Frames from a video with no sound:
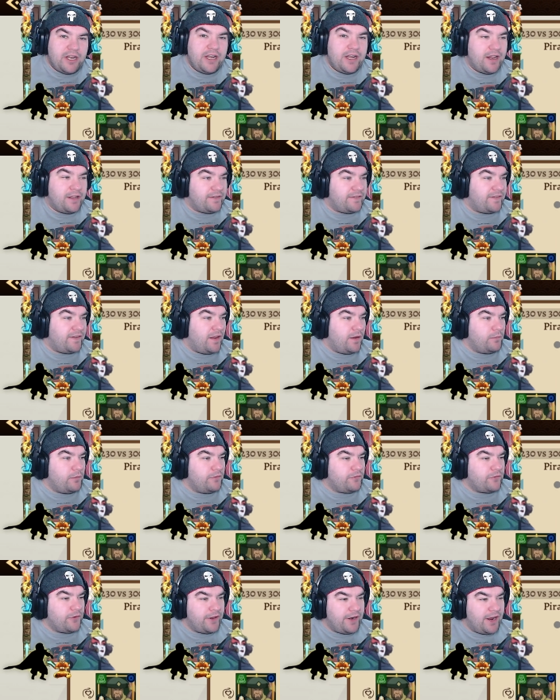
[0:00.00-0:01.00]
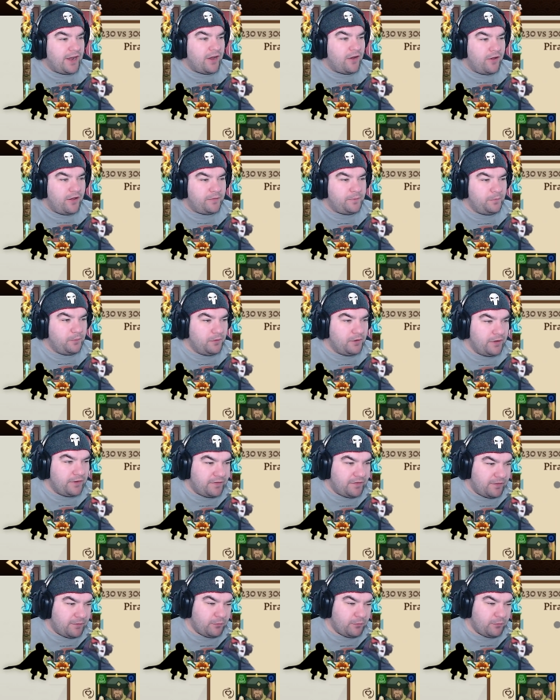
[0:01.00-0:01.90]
next team, we've got our Earth Boys.